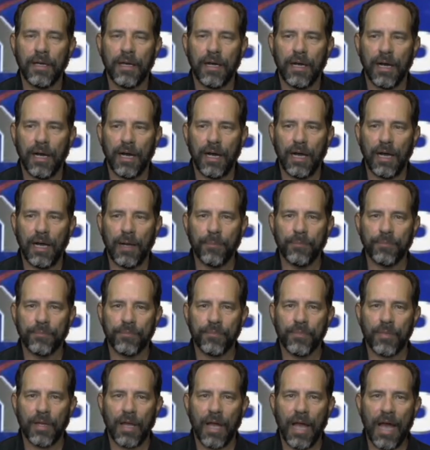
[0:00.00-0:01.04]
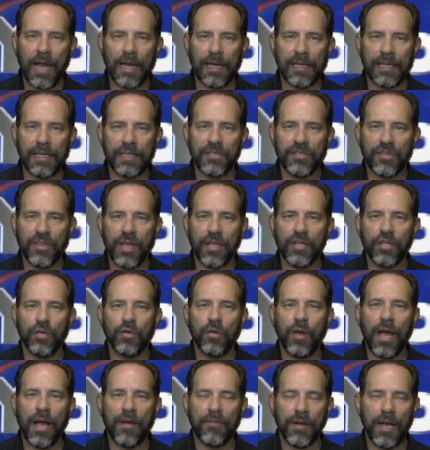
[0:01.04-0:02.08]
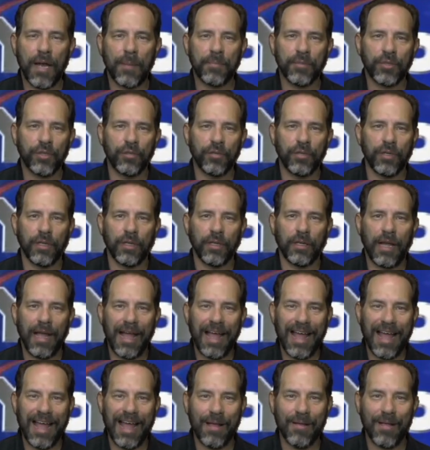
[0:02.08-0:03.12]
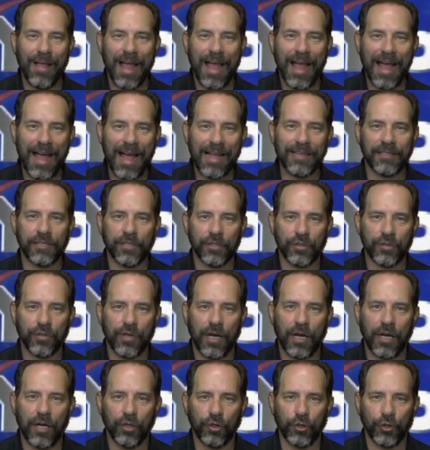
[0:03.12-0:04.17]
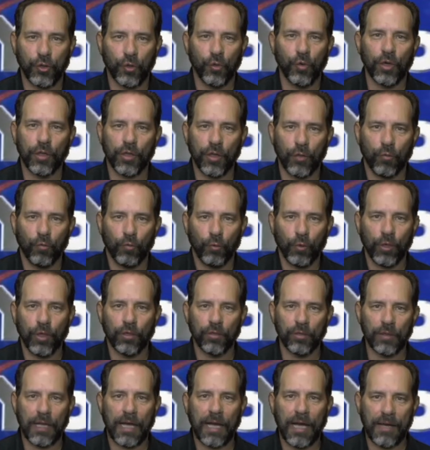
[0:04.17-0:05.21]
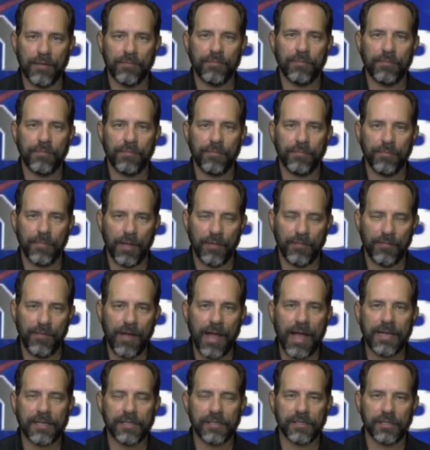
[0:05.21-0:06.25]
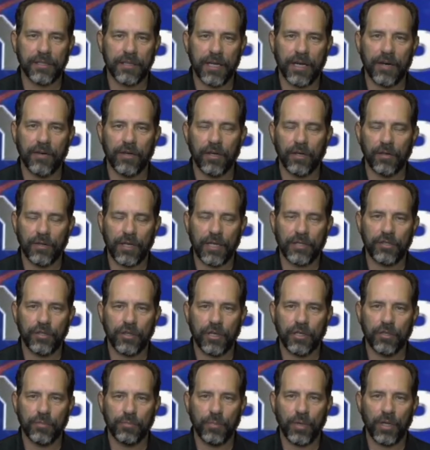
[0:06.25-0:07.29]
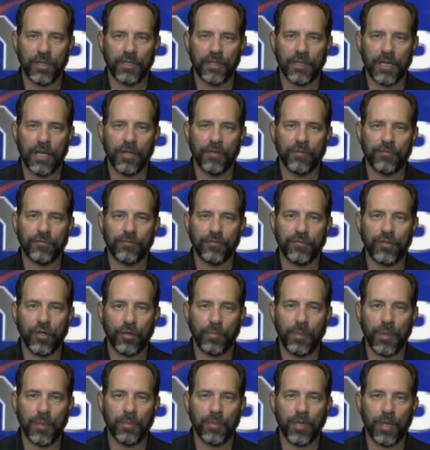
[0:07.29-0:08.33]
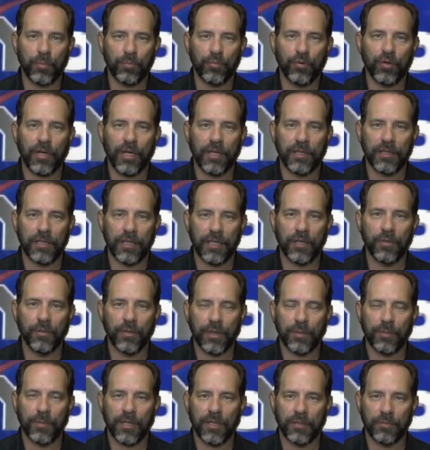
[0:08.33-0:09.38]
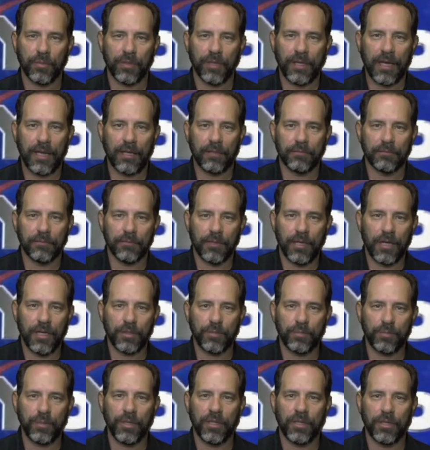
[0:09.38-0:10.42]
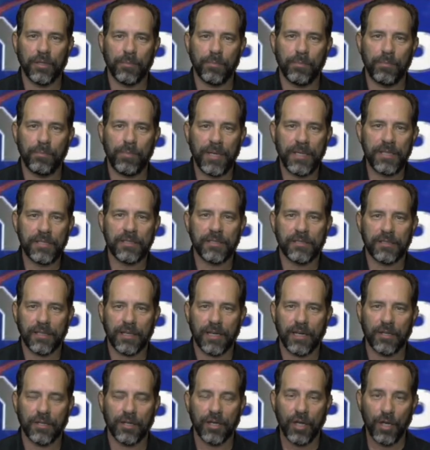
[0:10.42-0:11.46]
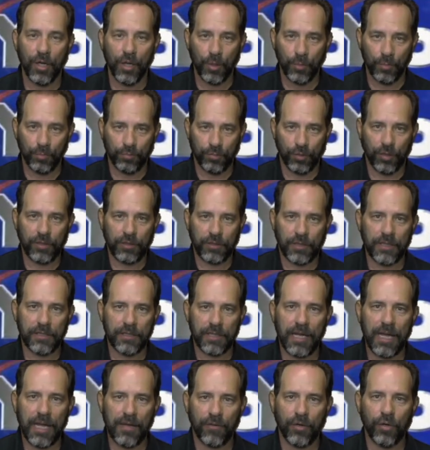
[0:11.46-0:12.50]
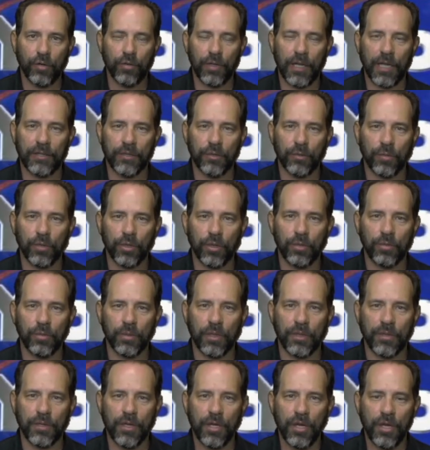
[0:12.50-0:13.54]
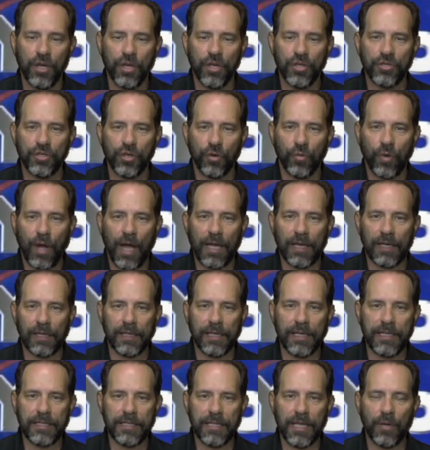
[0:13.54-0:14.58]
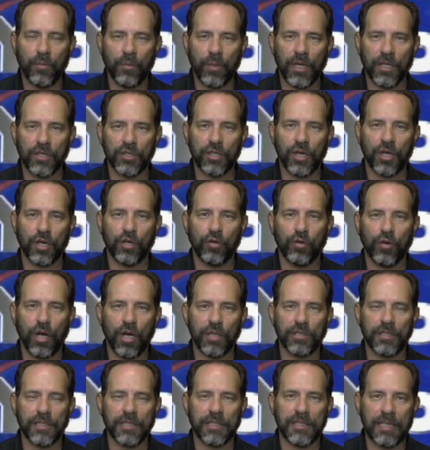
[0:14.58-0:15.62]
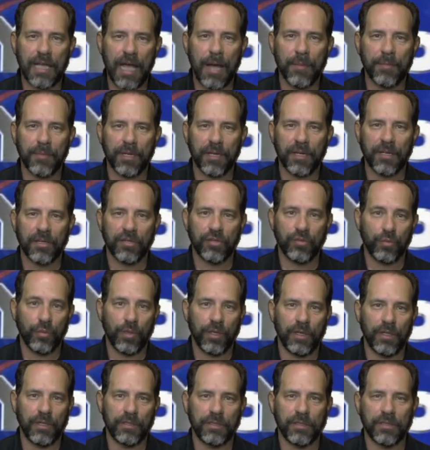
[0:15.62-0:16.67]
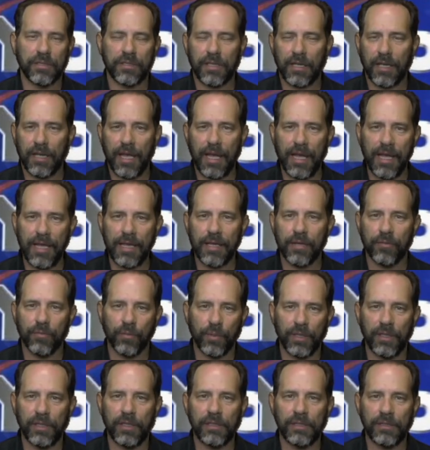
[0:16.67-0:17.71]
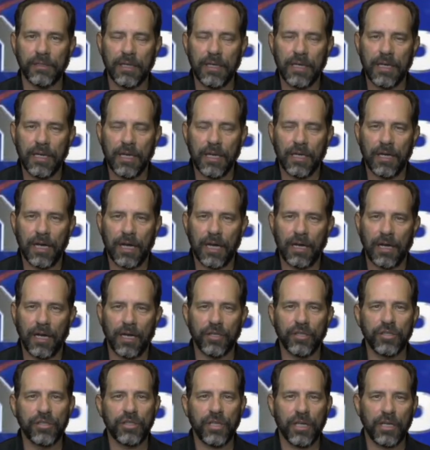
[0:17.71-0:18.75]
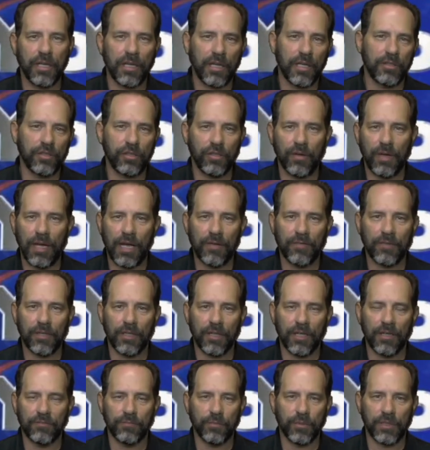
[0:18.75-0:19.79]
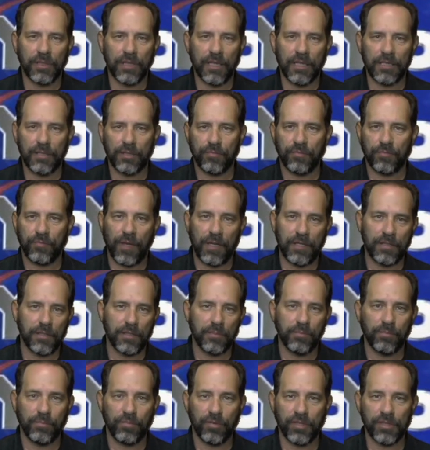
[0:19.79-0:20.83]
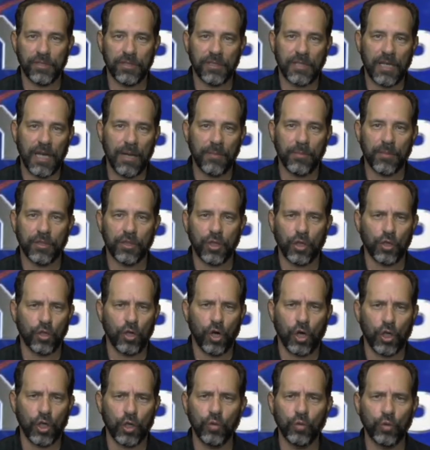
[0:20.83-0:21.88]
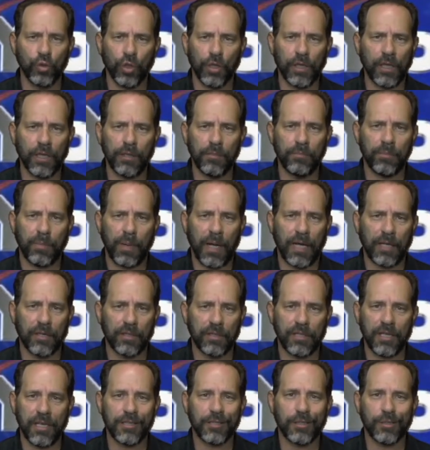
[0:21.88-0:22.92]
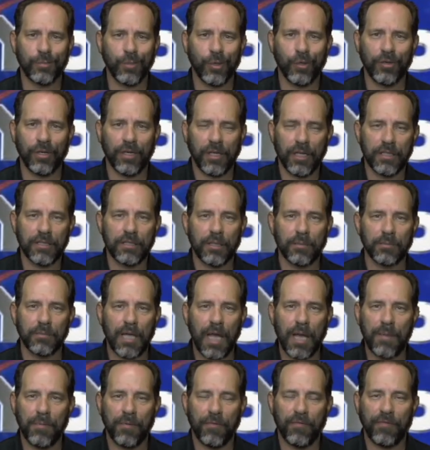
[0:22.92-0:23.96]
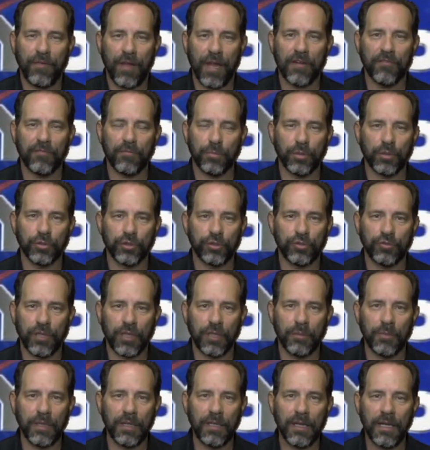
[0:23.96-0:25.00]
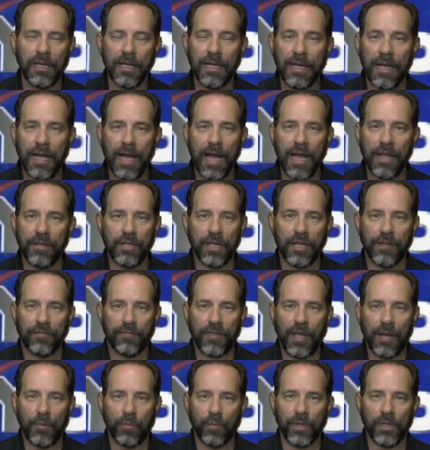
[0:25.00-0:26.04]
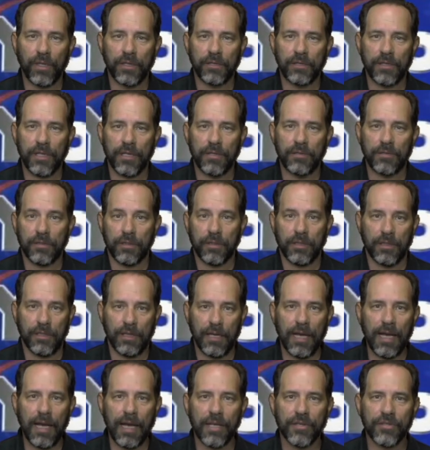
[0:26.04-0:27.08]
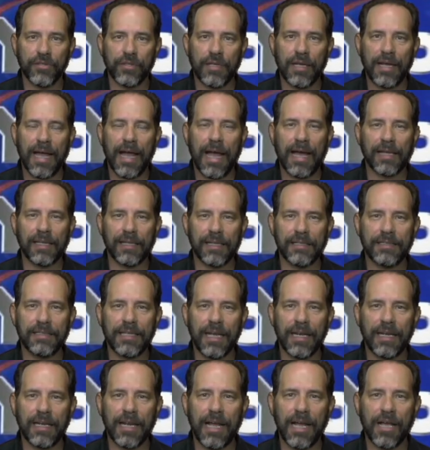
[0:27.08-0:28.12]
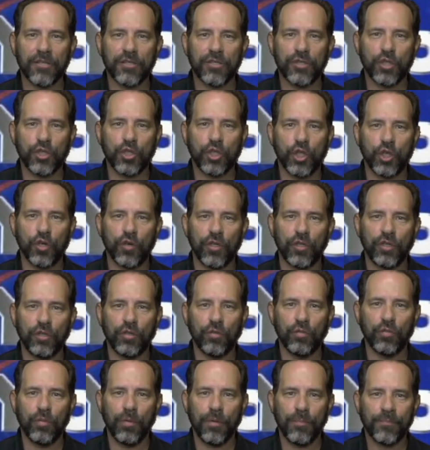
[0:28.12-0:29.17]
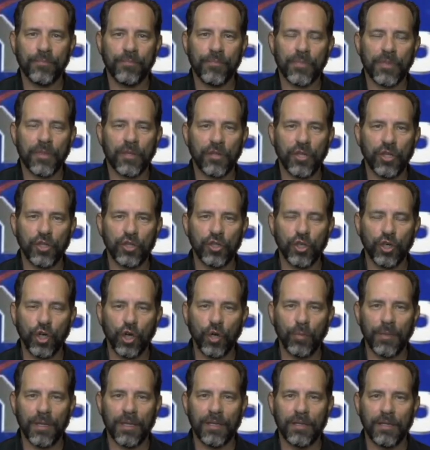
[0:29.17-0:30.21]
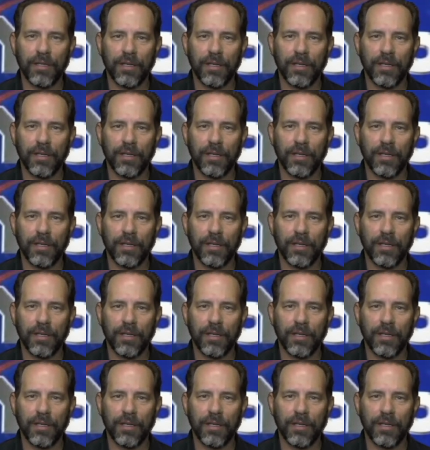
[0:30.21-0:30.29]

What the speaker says: At least then you have an opportunity at the trial during the real live fact scenario that you can put together so people like Brooke can deal with it, because without us putting the pieces together, Brooke doesn't have a whole lot to work with. So at least then we can start cross-examining this witness and say, hey, witness, understand that you have a loved one that's facing prison time. Are you looking by your testimony to get some type of favorable treatment? And if that witness says yes, at least that allows the jury to determine